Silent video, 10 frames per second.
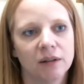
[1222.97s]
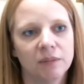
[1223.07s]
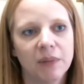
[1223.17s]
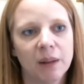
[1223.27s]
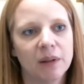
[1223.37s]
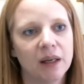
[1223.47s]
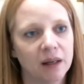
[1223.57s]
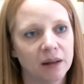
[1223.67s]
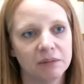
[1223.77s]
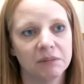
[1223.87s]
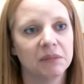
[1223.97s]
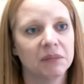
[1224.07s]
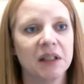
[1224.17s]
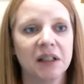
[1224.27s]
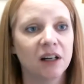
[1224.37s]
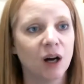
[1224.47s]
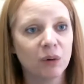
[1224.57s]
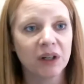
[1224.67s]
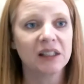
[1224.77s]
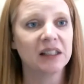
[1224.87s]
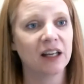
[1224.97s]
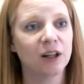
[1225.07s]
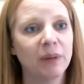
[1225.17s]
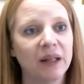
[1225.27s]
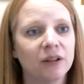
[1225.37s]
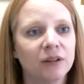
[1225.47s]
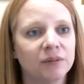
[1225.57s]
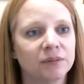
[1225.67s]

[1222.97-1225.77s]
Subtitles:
maybe get it all working together better?